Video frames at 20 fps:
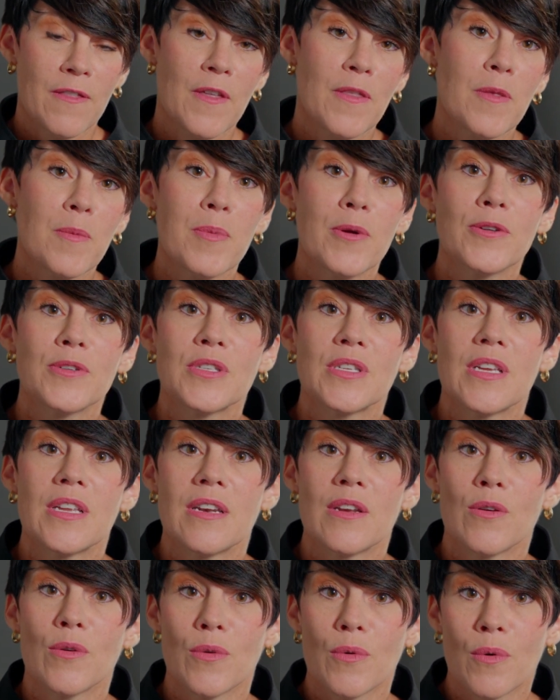that the
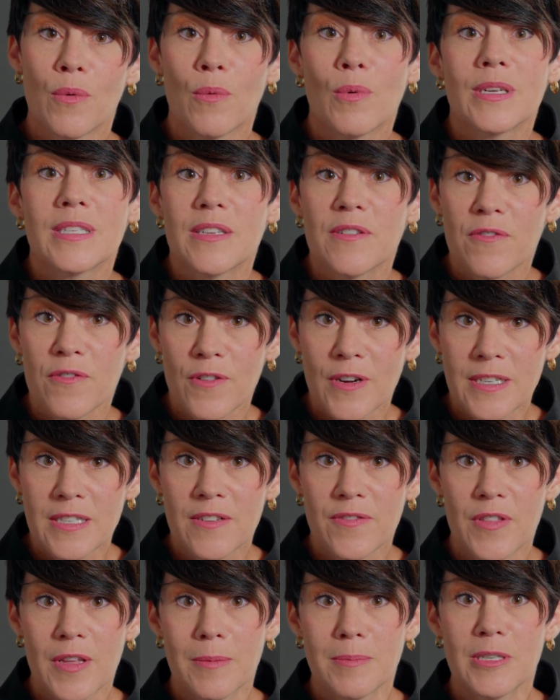person who was in front
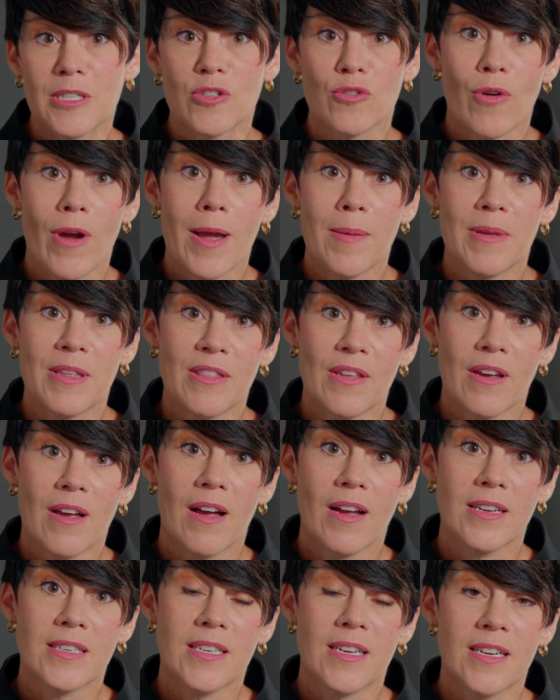of them describing the
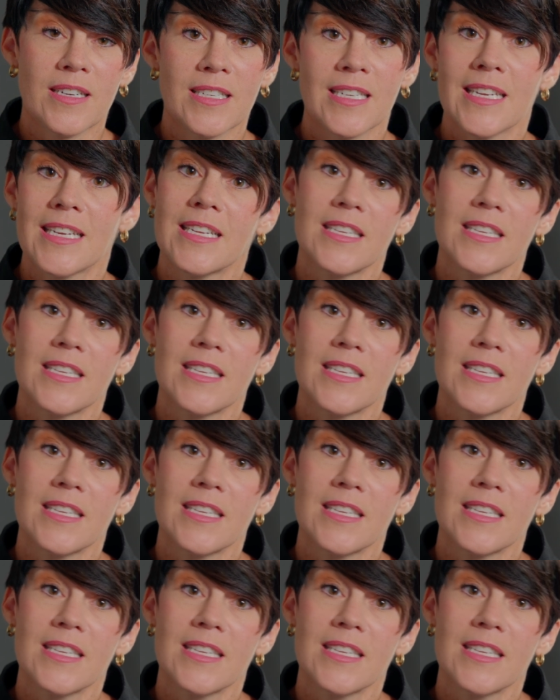conduct